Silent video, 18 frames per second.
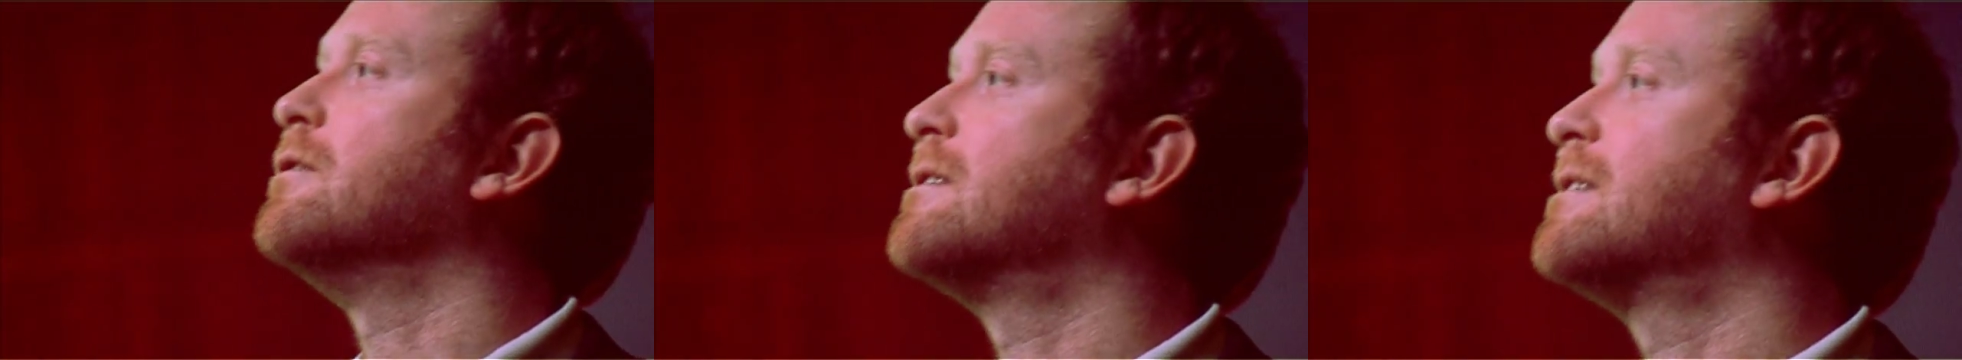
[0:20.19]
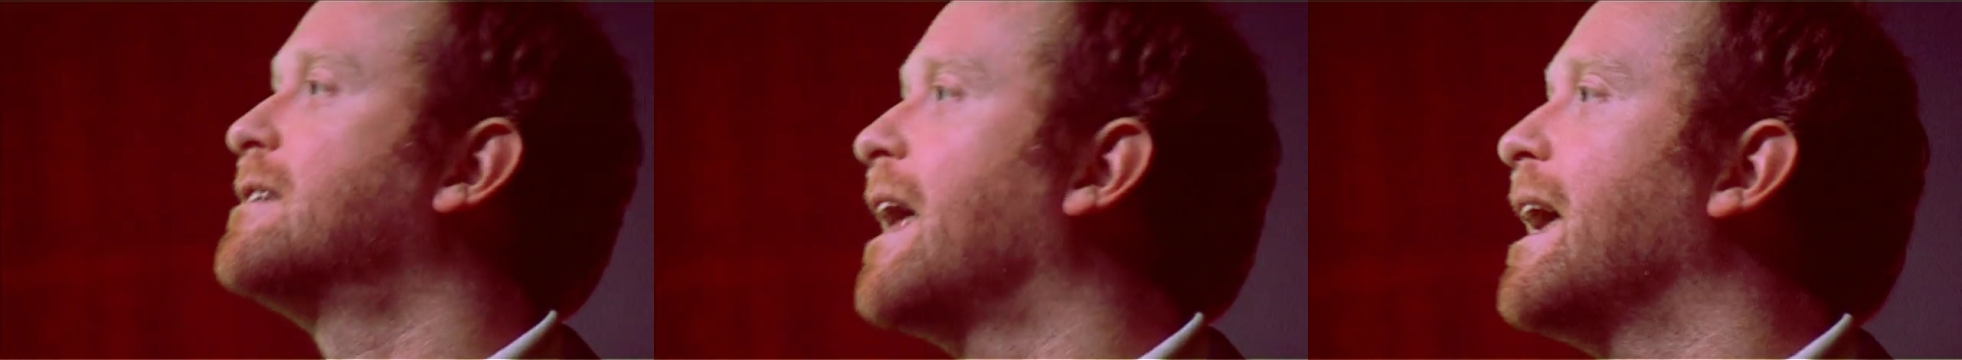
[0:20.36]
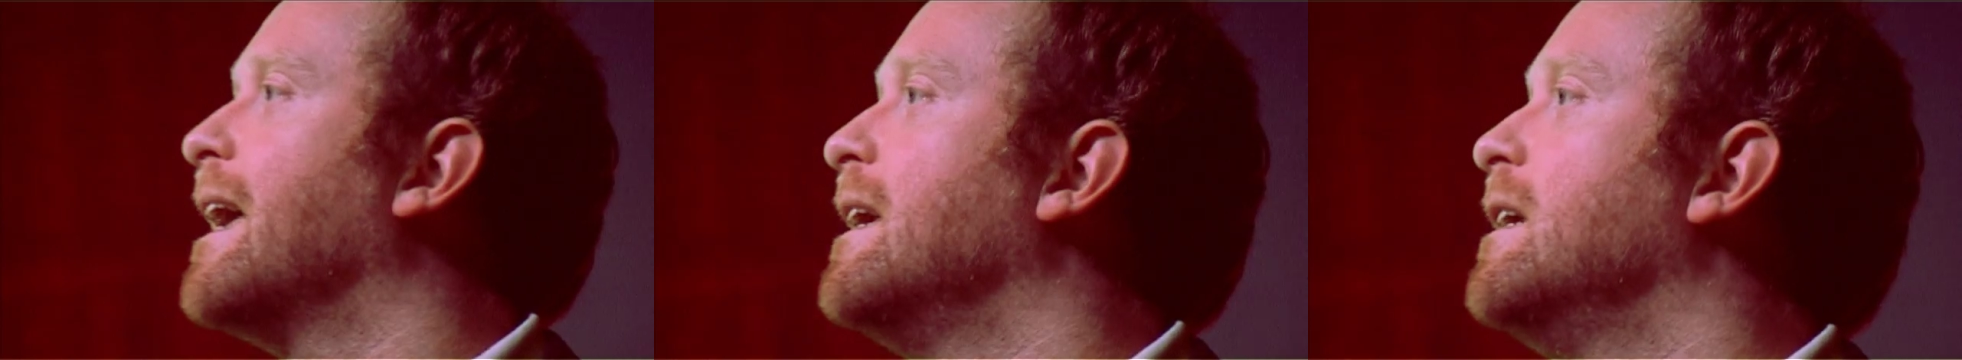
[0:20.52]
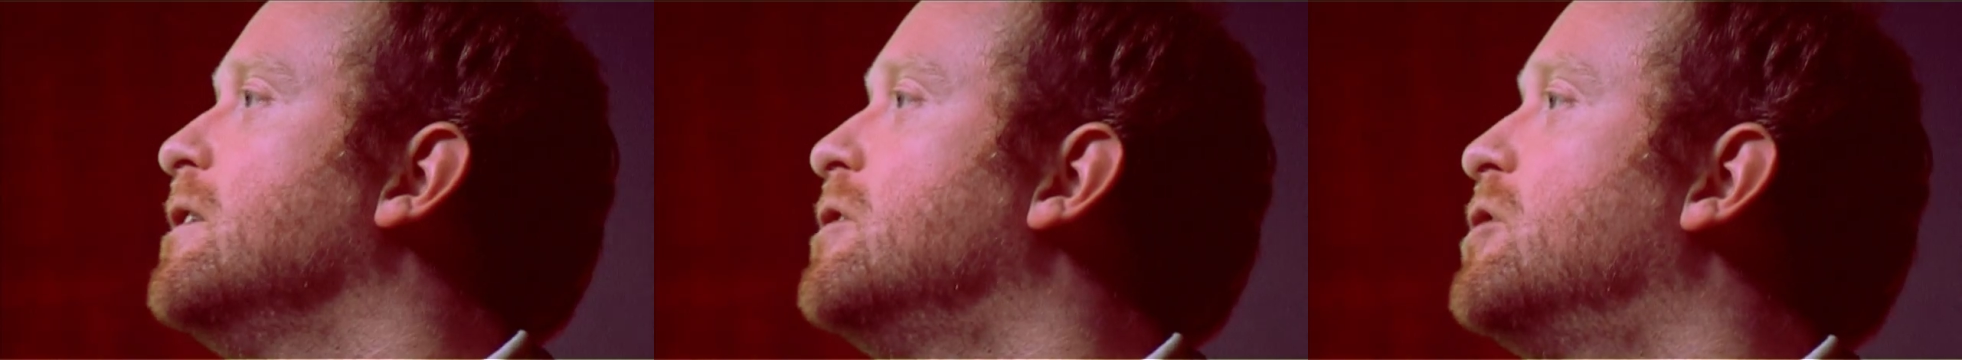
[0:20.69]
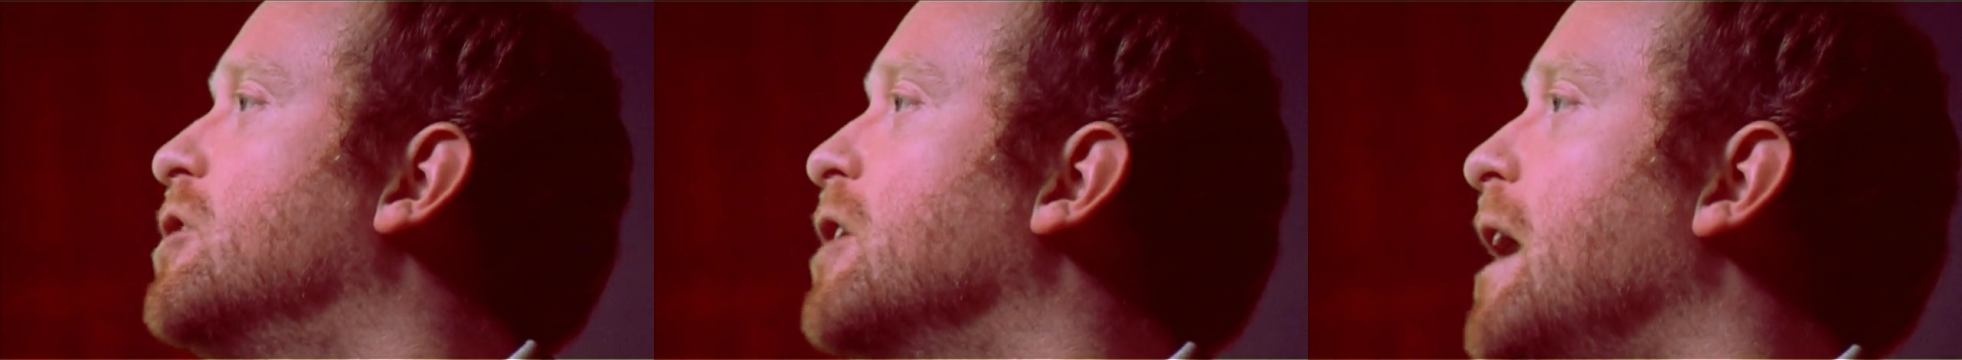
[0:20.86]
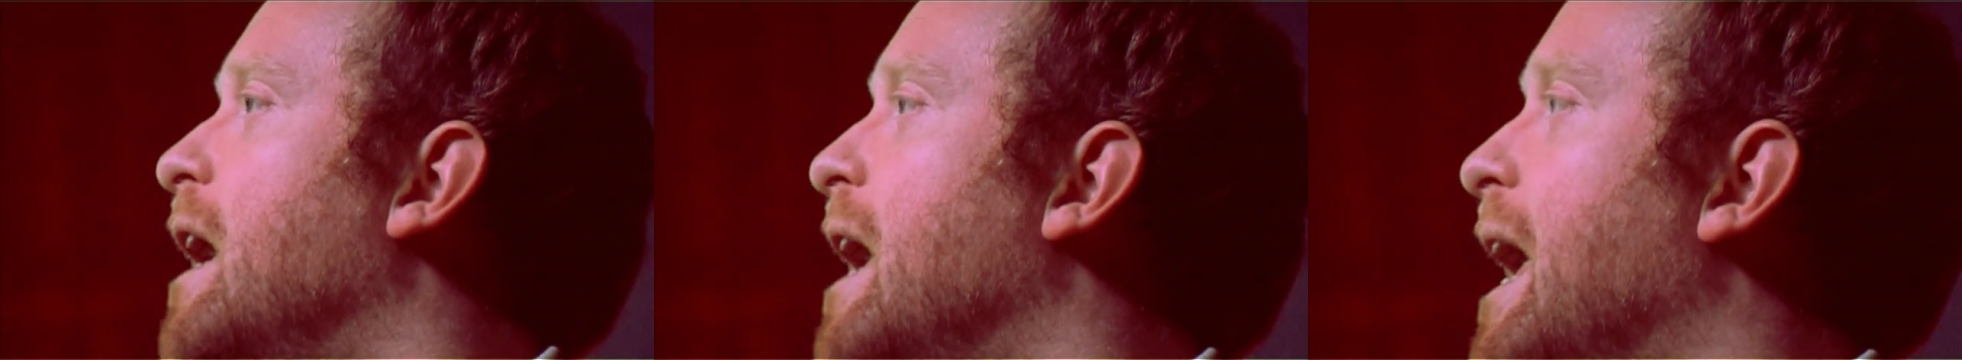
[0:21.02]

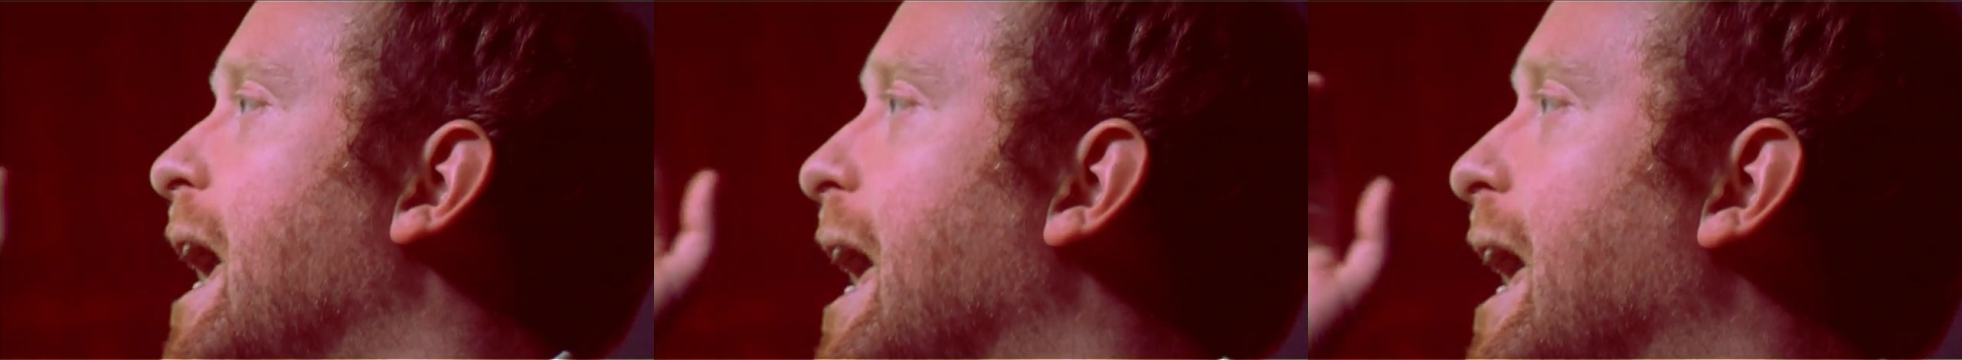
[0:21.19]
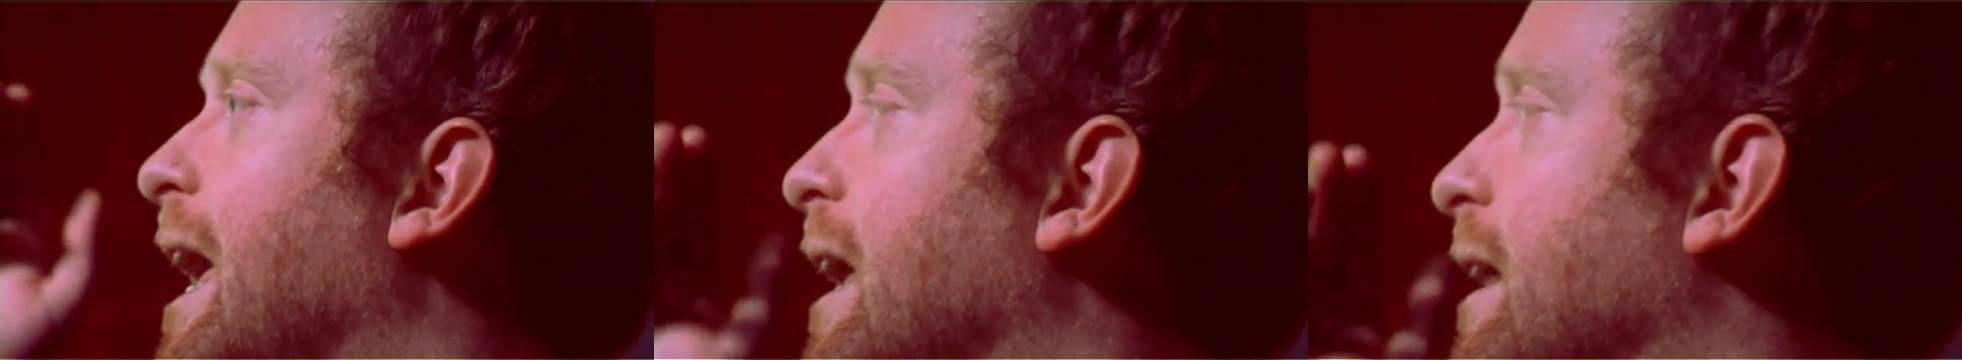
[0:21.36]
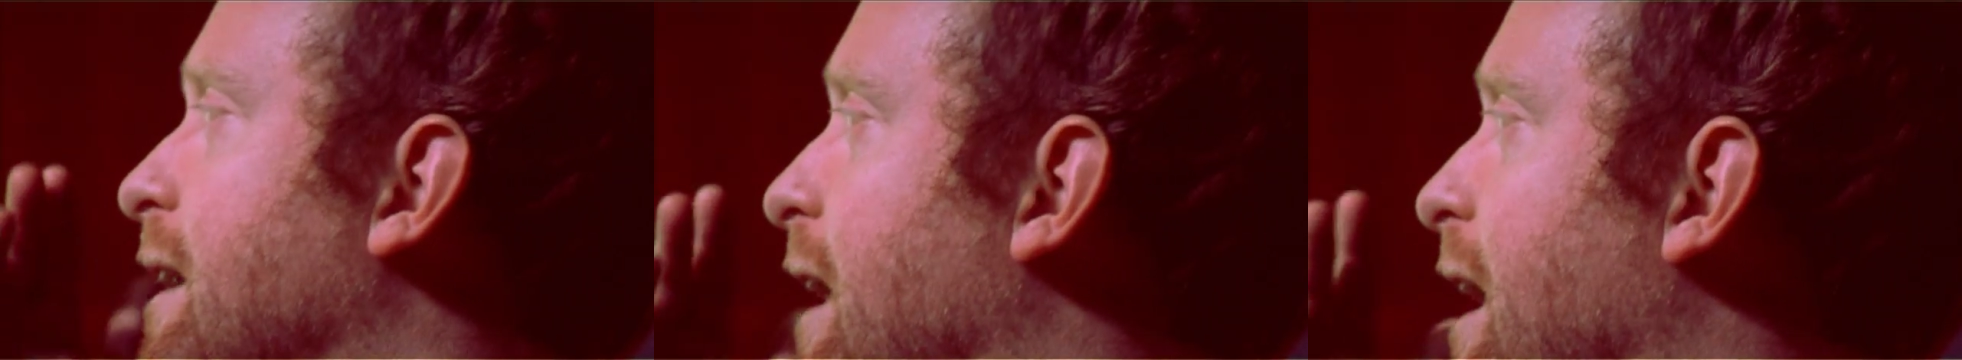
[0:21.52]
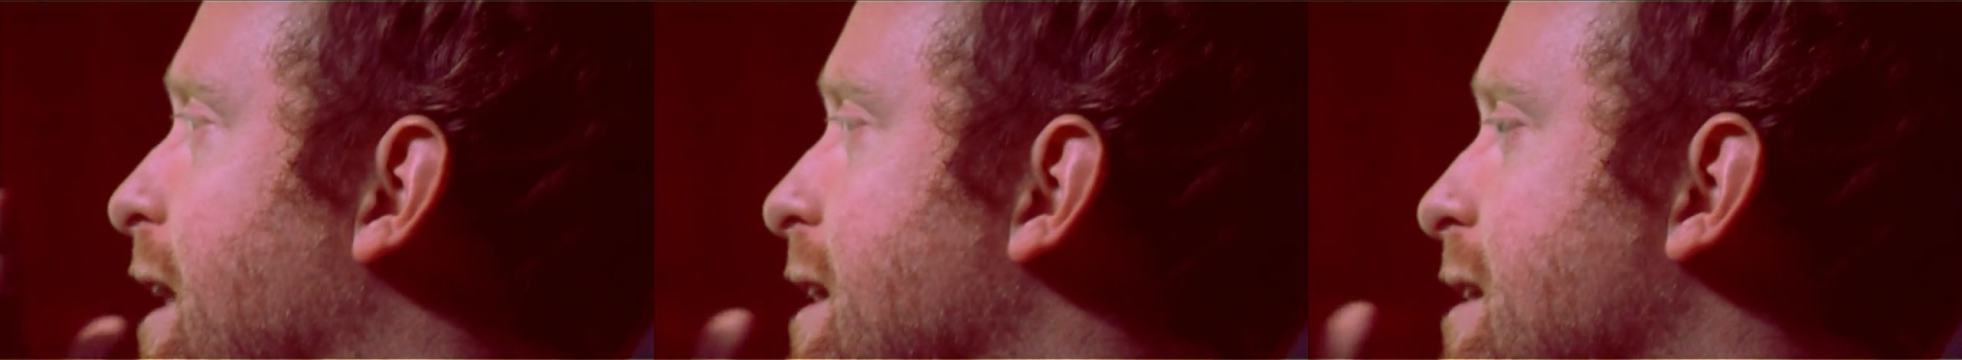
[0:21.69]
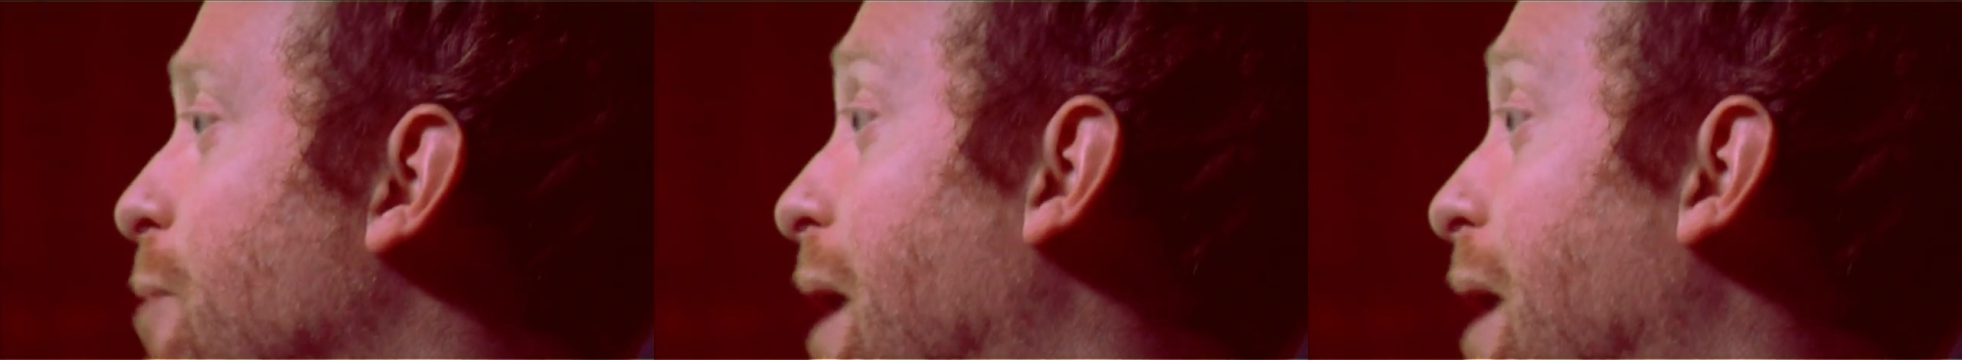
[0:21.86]
stage in, uh,